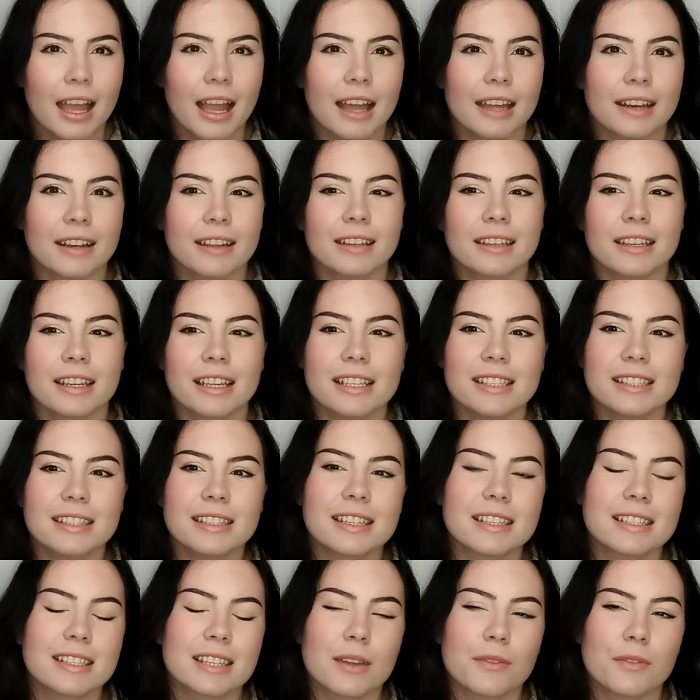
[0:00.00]
And unless
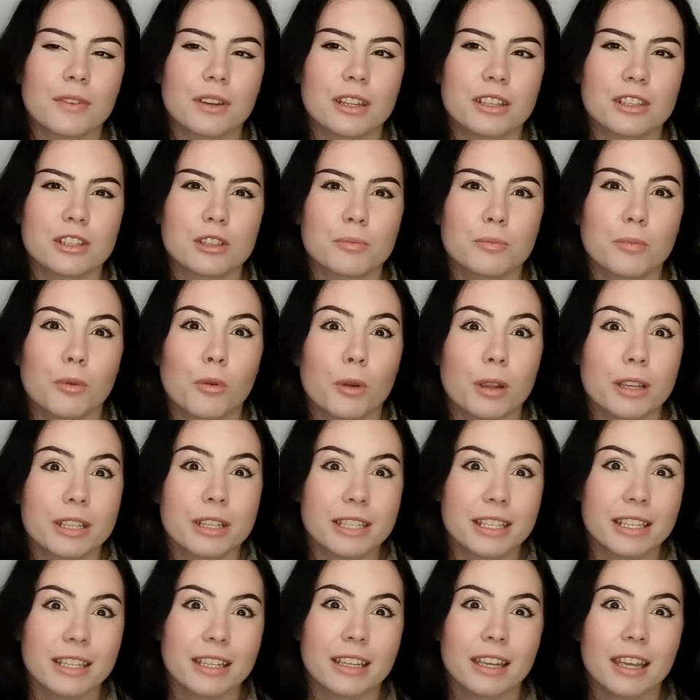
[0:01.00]
there's evidence
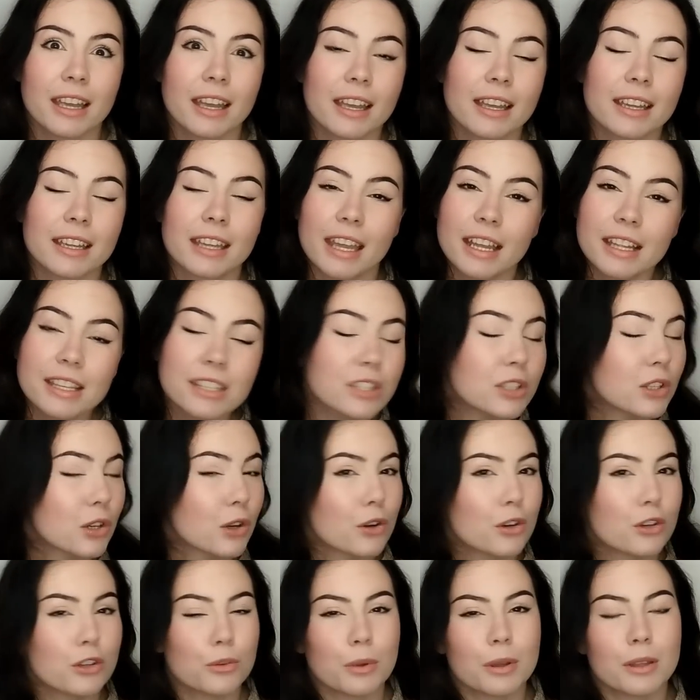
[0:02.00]
pointing against
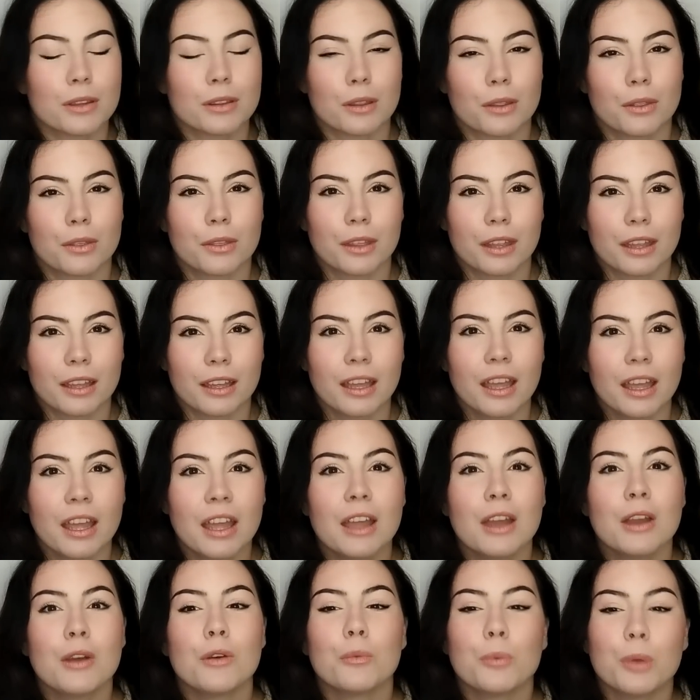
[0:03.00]
her doing the thing,
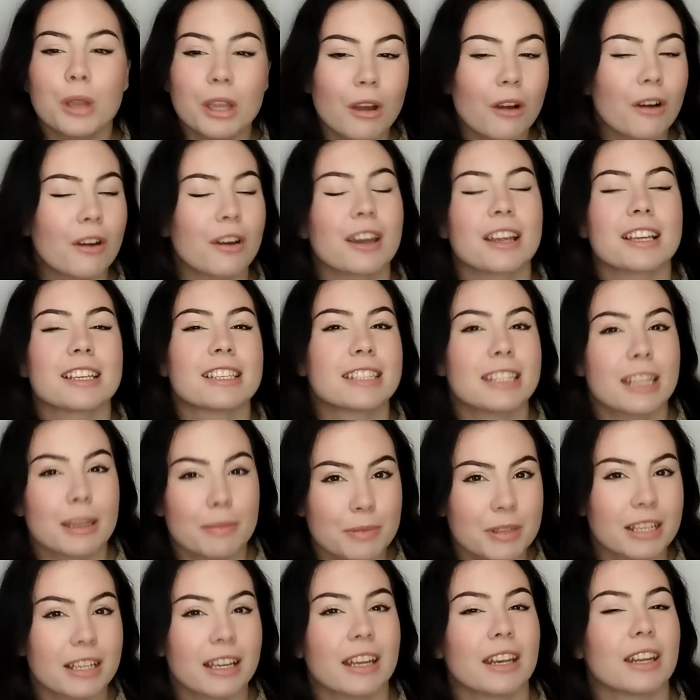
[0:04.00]
we are
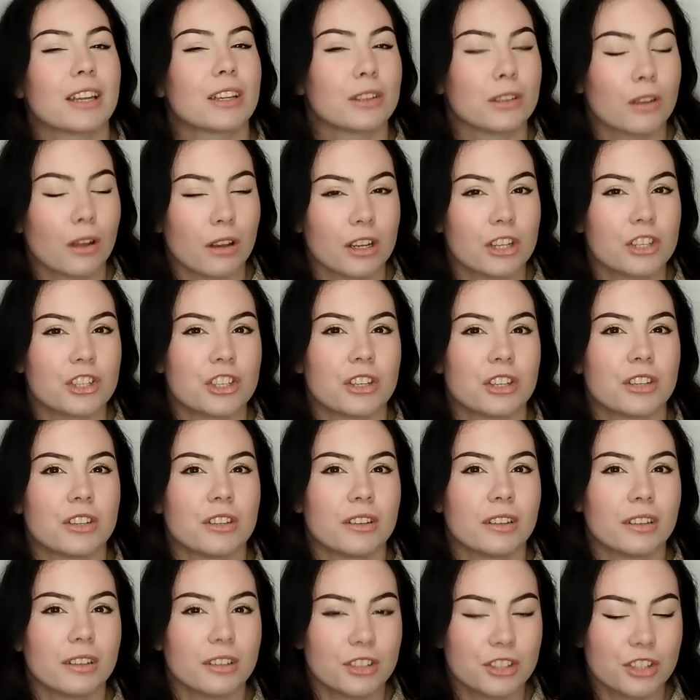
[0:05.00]
accepting and
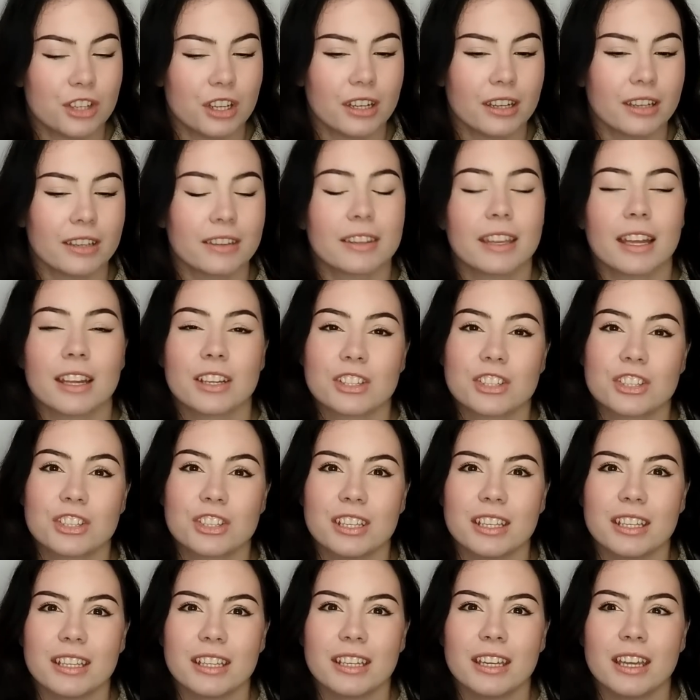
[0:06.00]
acknowledging that
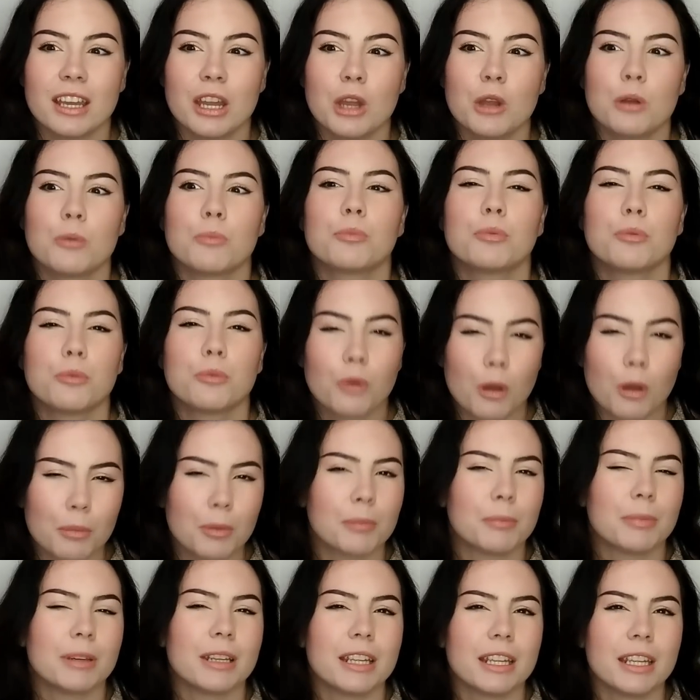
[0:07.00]
she
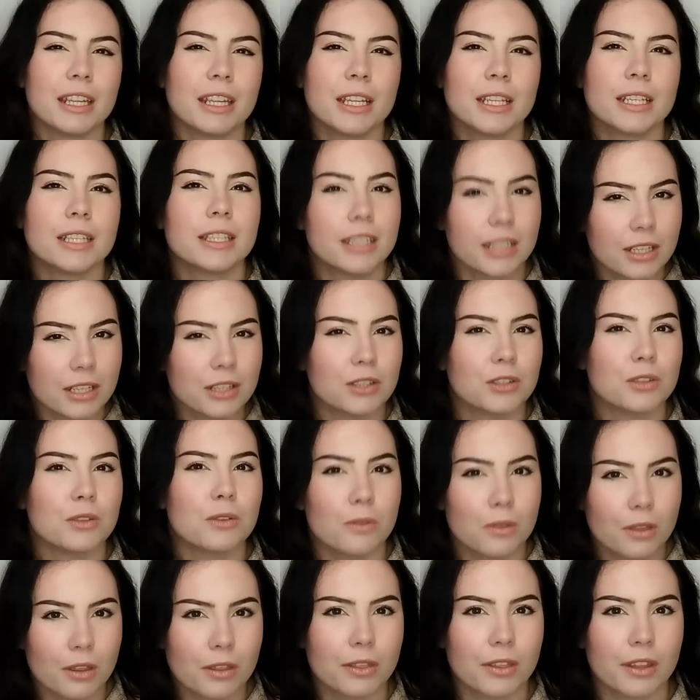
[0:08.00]
probably did
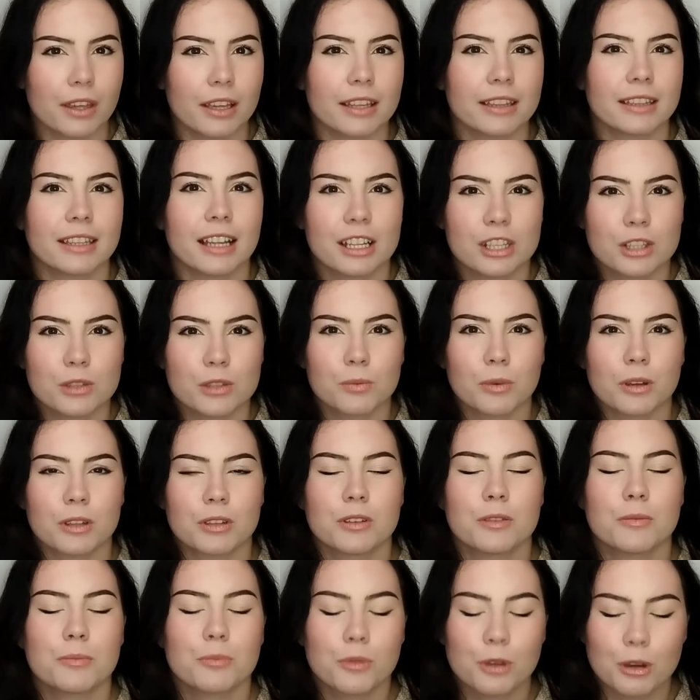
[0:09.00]
do the thing. That's
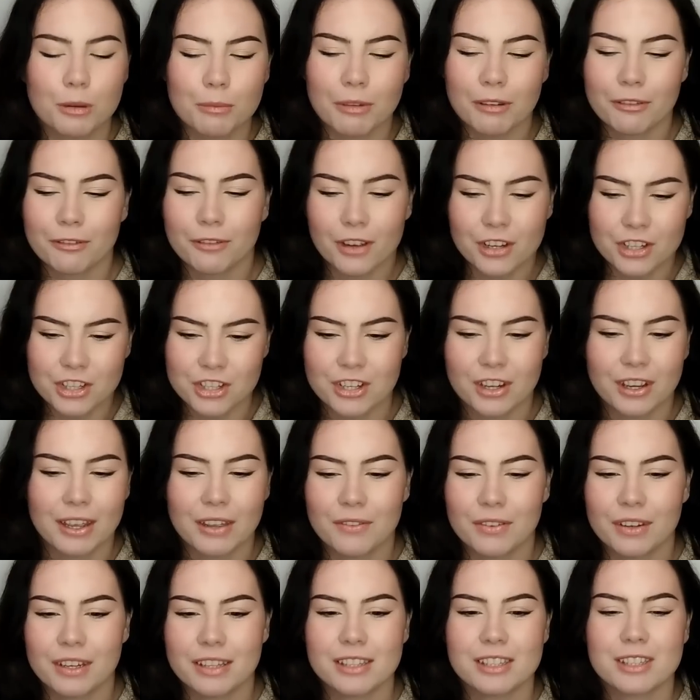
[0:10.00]
what prima facie
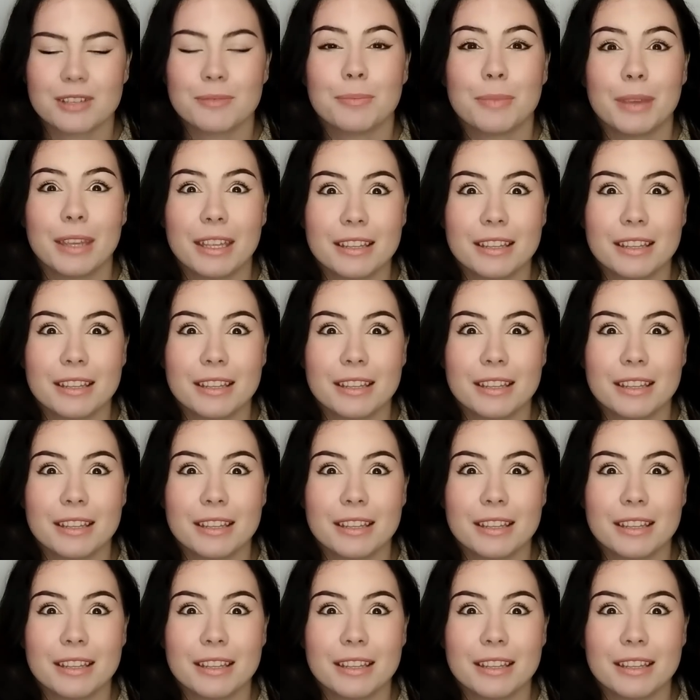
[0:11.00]
evidence